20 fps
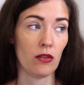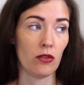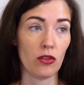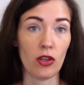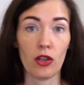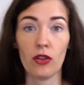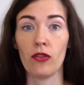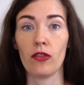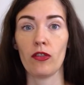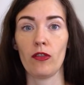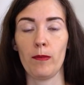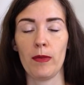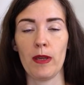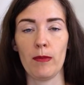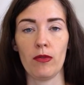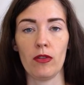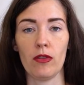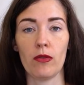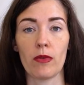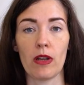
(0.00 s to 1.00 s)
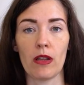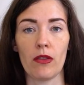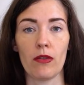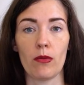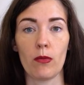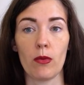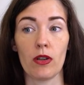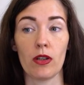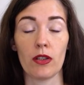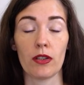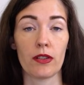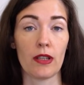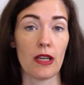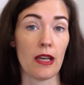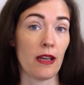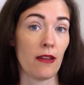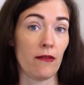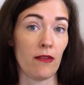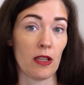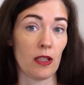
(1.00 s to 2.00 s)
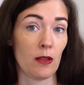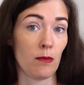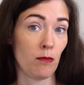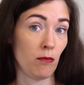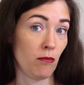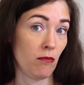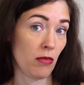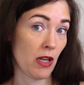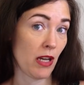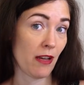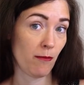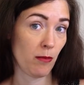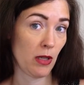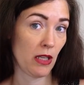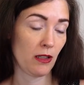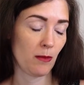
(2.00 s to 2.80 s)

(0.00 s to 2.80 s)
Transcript: tons of people around the world have been